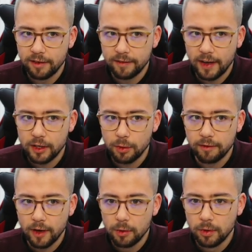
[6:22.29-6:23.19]
If I do a
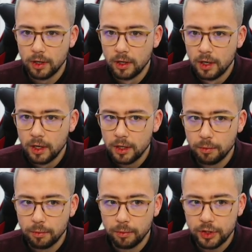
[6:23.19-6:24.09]
vote,
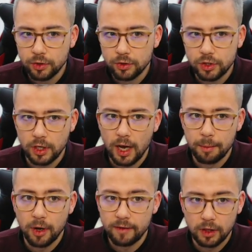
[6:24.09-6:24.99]
we should see, I'm
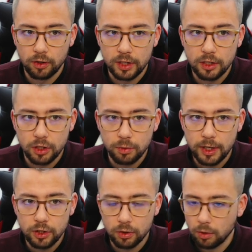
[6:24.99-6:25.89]
not even logged into
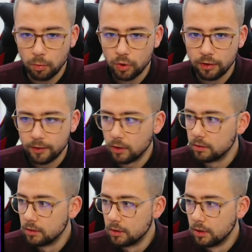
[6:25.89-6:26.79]
Twitch, wonderful.